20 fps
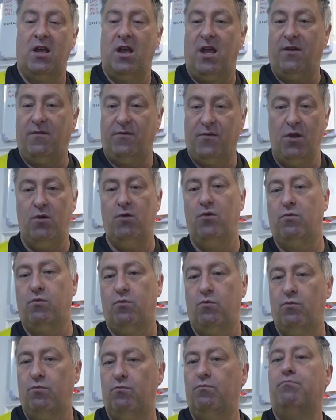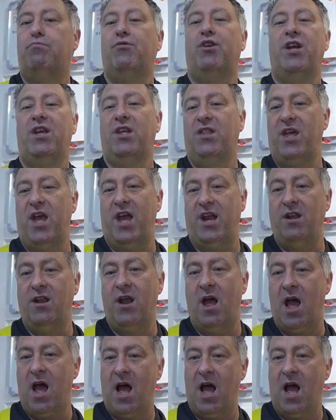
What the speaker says: If you breathe in